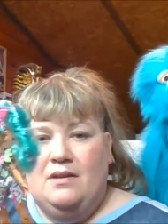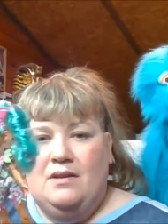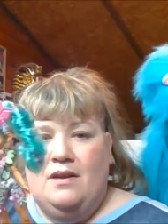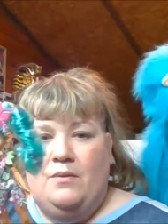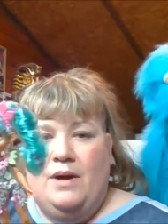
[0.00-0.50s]

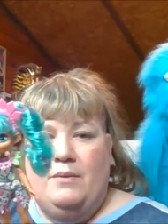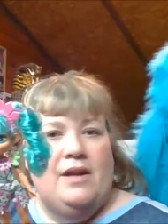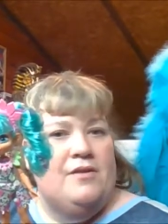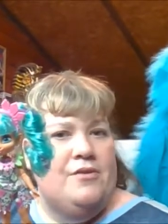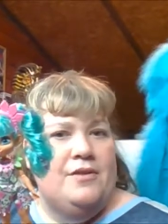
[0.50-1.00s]
Yeah, why would
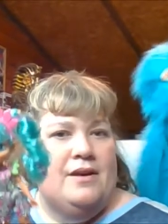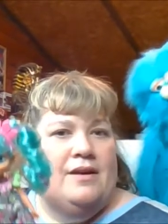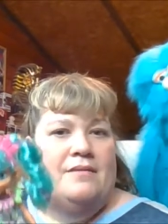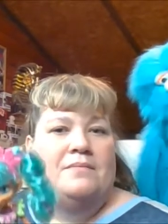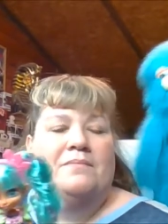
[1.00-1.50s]
I do
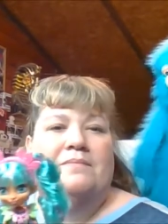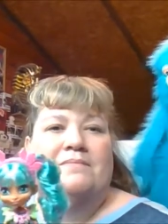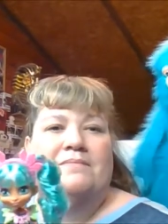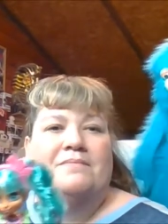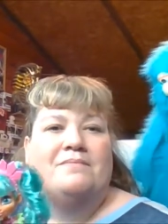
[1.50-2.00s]
that?
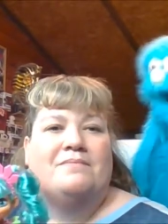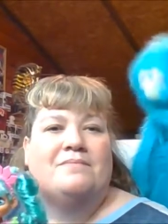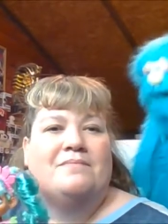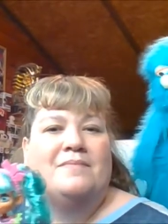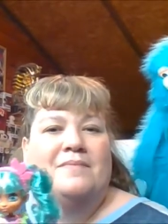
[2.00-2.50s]
Really?